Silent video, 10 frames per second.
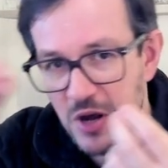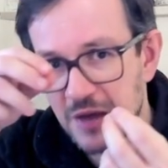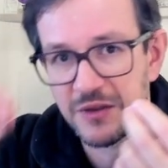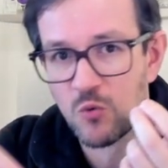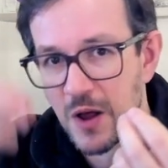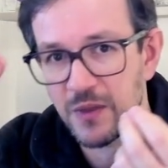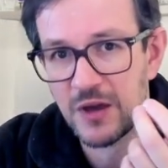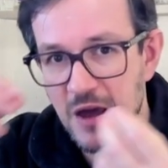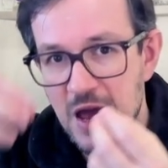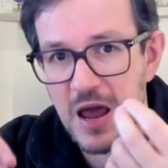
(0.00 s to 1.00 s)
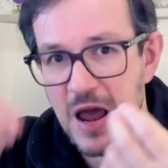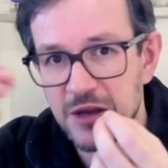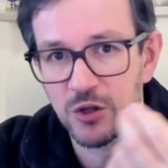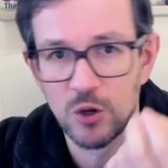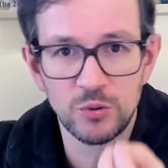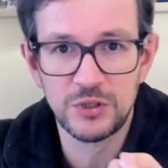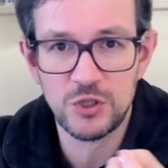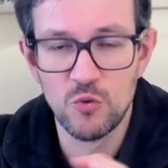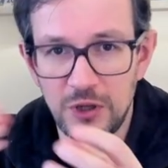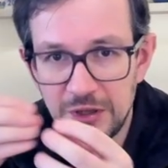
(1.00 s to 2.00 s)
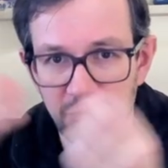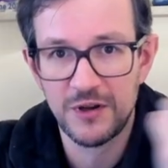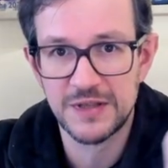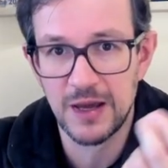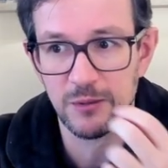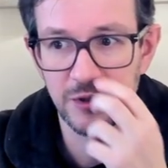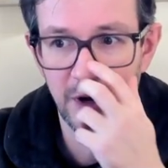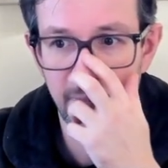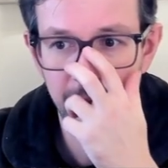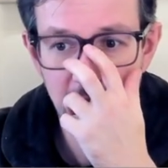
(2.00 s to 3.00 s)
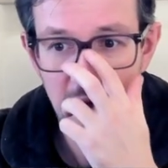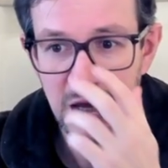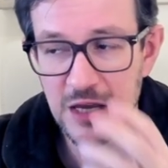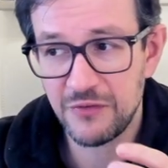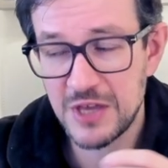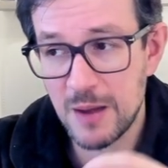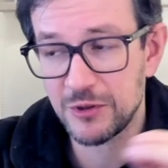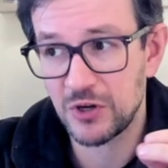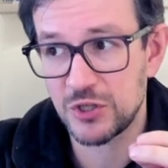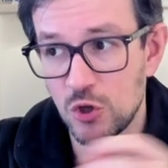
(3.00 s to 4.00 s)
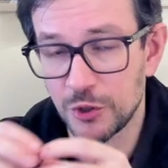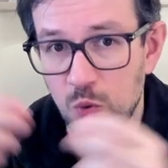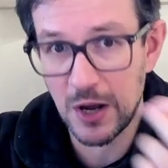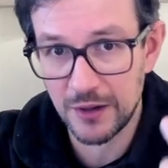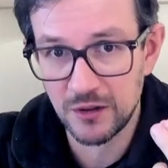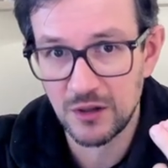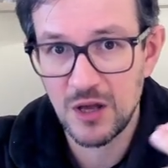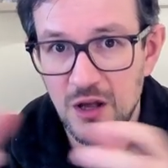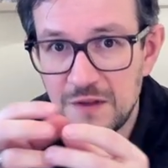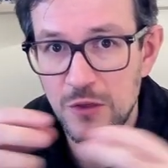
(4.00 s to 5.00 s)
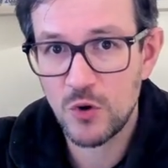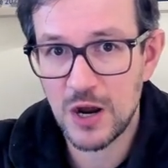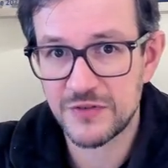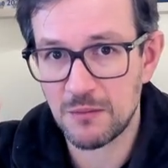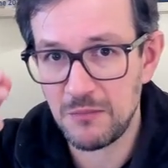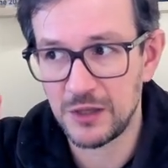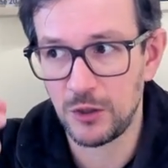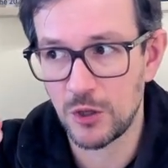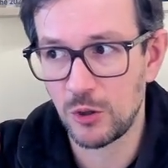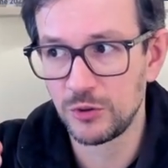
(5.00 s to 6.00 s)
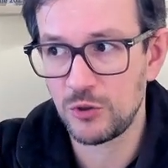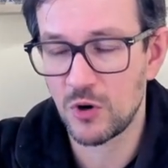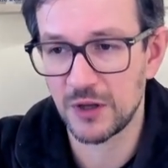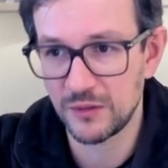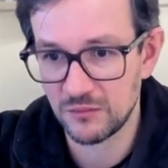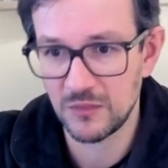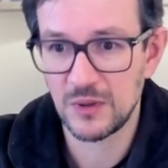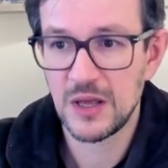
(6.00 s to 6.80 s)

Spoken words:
add any node, you will increase the diameter. Yeah? If diameter is not 1, then you have some middle node. You can